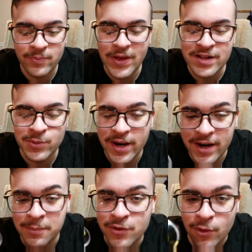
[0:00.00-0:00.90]
that's why
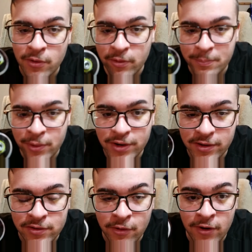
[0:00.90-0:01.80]
I'm sort of putting
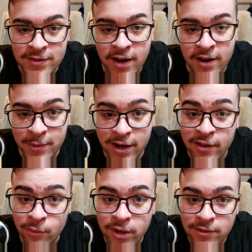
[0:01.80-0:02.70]
this in retirement
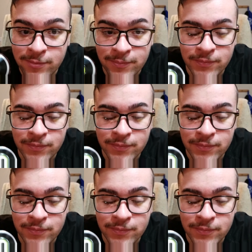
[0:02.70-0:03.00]
as well.